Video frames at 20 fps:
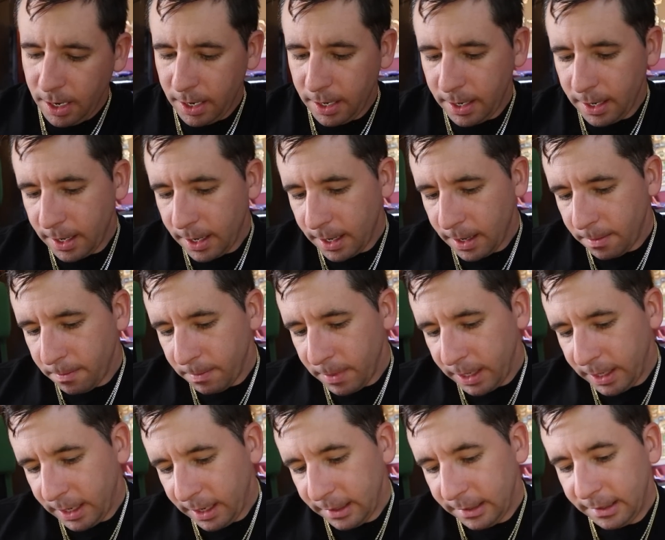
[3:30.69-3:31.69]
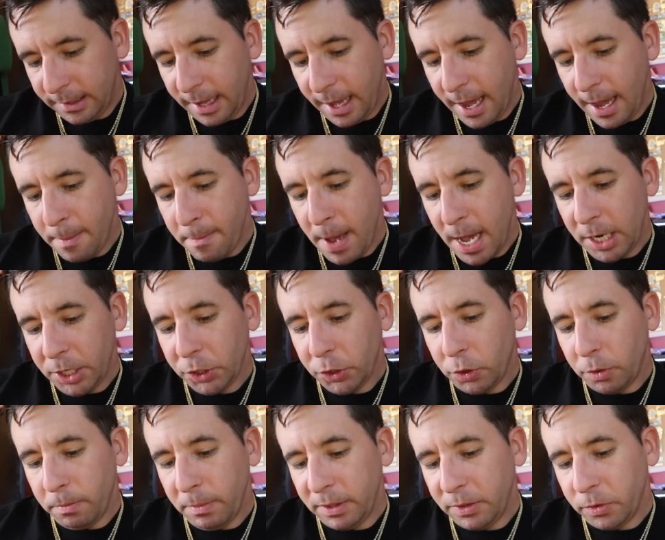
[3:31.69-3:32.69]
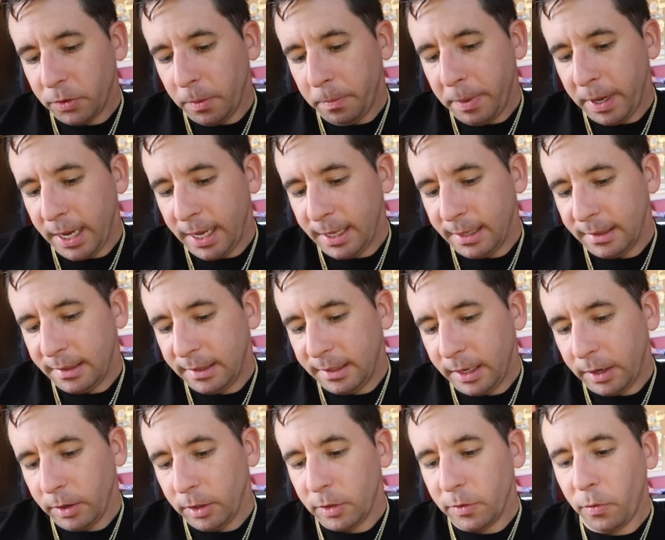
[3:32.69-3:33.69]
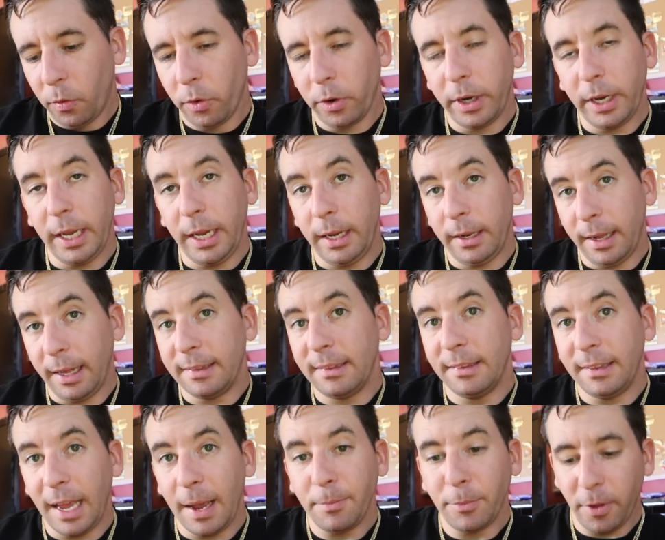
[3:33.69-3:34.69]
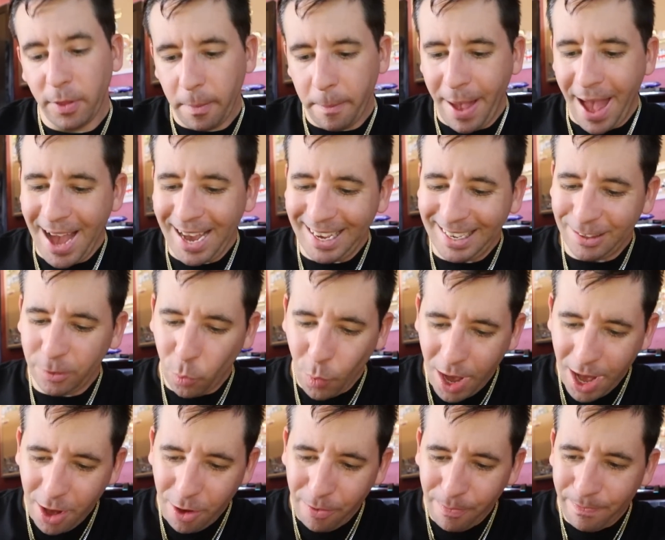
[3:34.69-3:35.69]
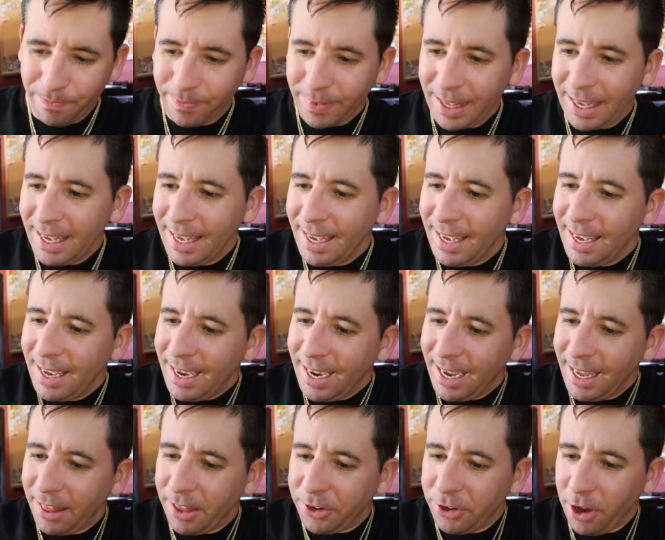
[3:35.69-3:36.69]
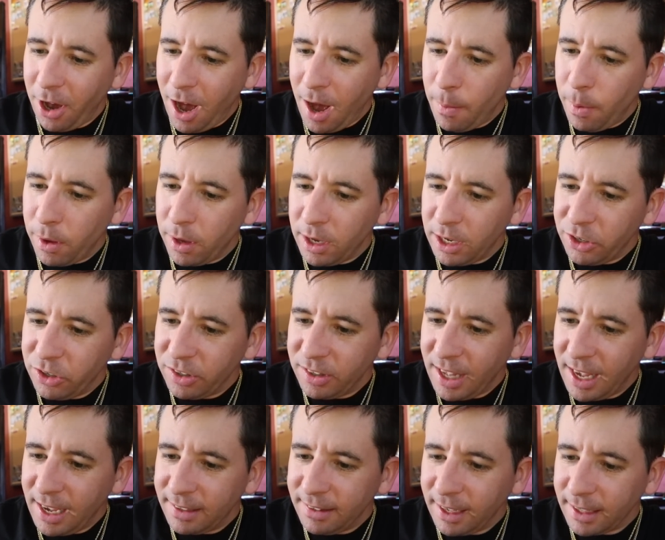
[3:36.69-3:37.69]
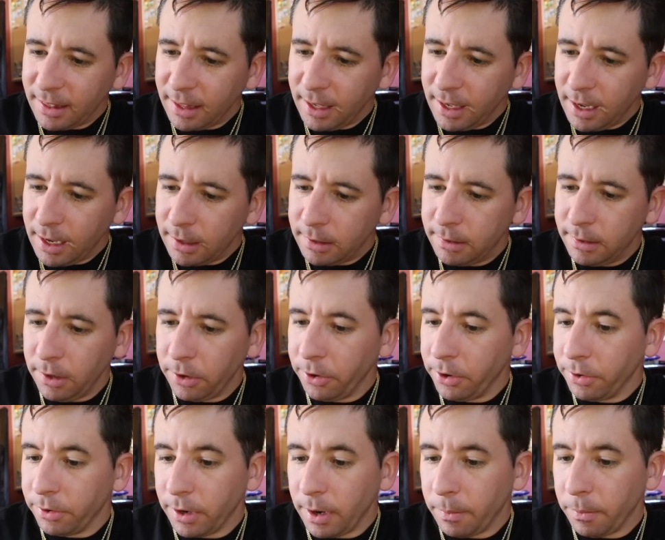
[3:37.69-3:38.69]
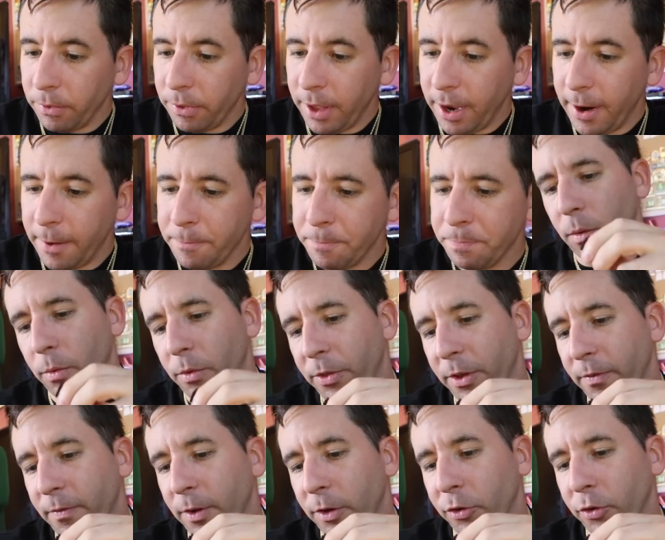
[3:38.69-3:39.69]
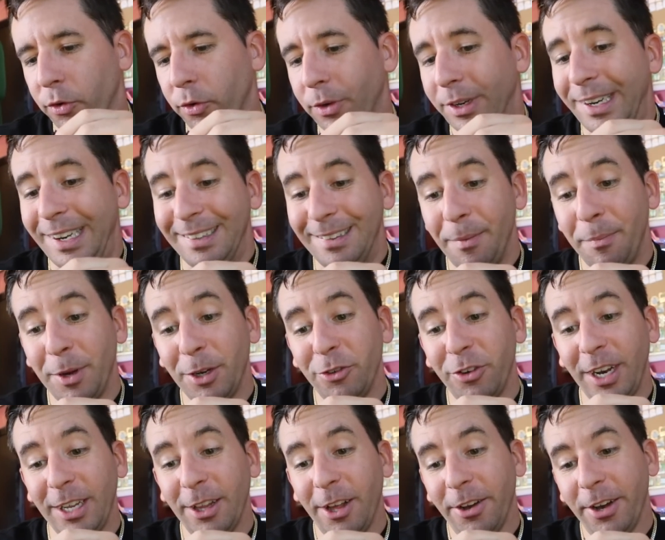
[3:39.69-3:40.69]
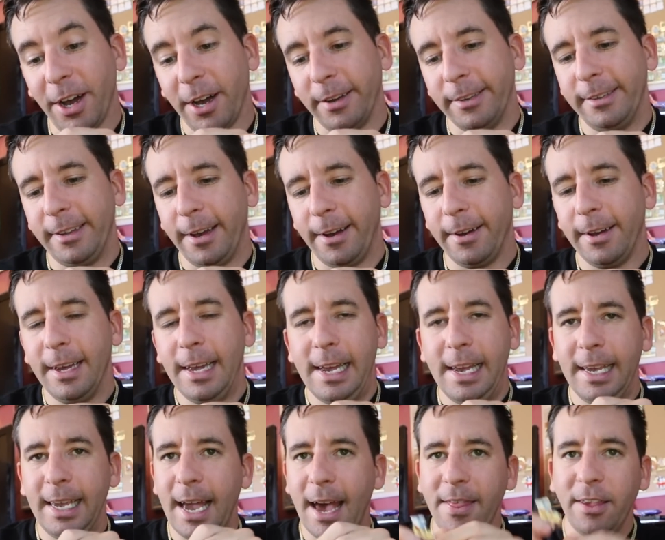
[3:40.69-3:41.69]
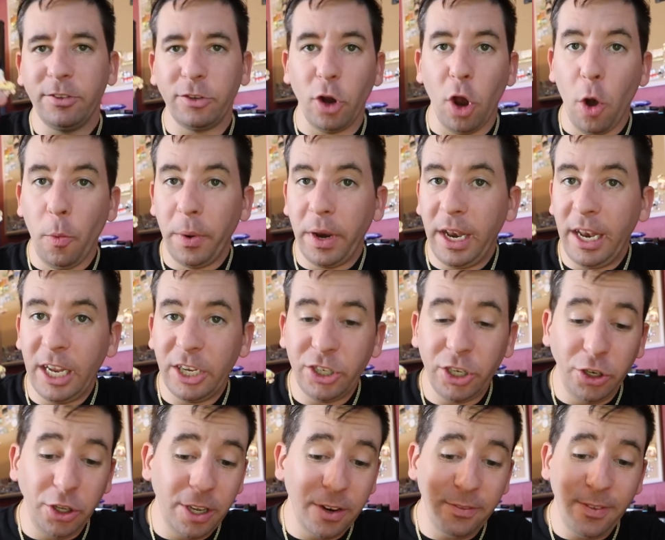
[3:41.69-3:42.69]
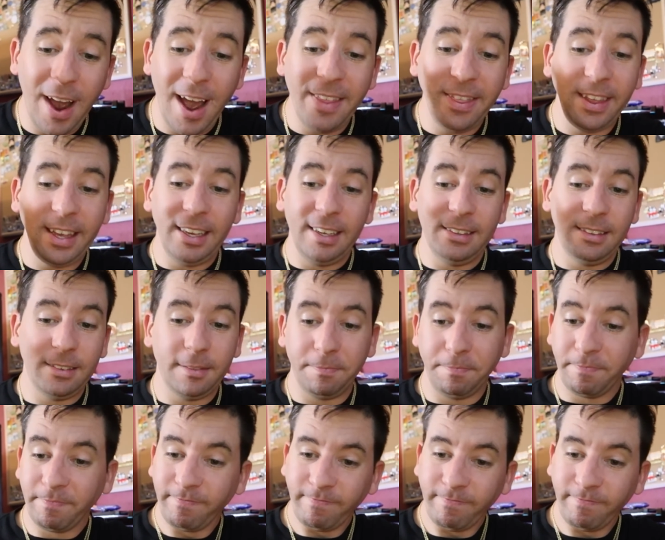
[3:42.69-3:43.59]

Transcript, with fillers: And it does say Magical Mystery Pins Series 14. That's stamped on the back as well. And at the top, it just has like the serial number there with the official Disney Pin Trading logo. So yeah, these are open edition. You can find these